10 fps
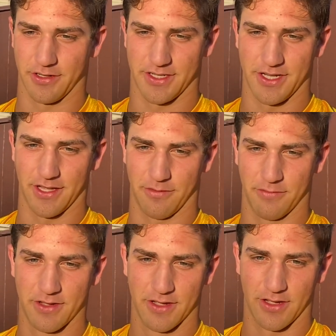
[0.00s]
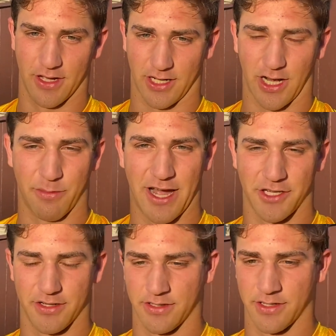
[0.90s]
and to see them kind of
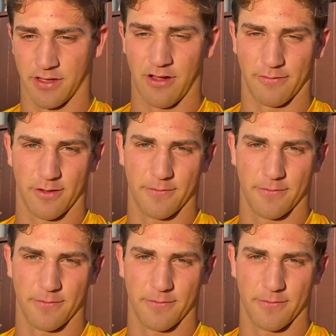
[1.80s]
matches is a lot of fun.